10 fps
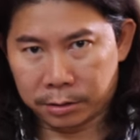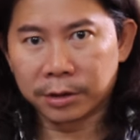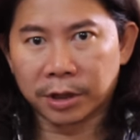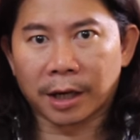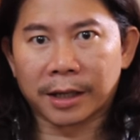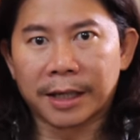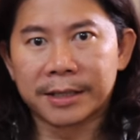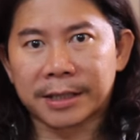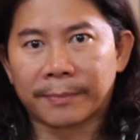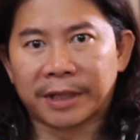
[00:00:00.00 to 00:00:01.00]
you got to
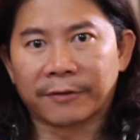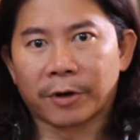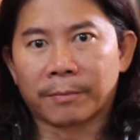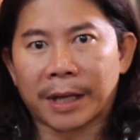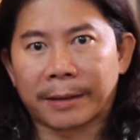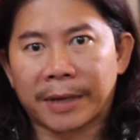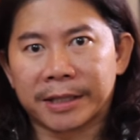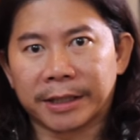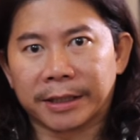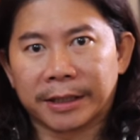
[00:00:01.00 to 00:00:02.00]
learn something from
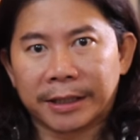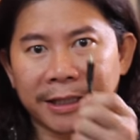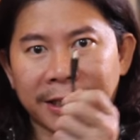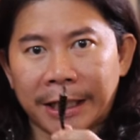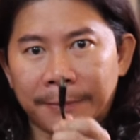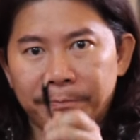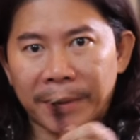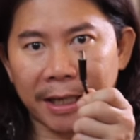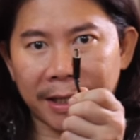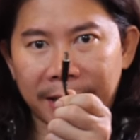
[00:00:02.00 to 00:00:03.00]
Blackmagic.
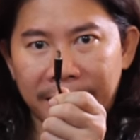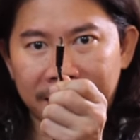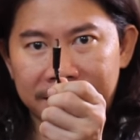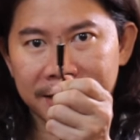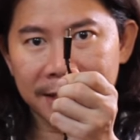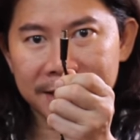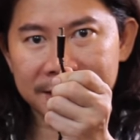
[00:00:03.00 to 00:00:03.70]
Keep it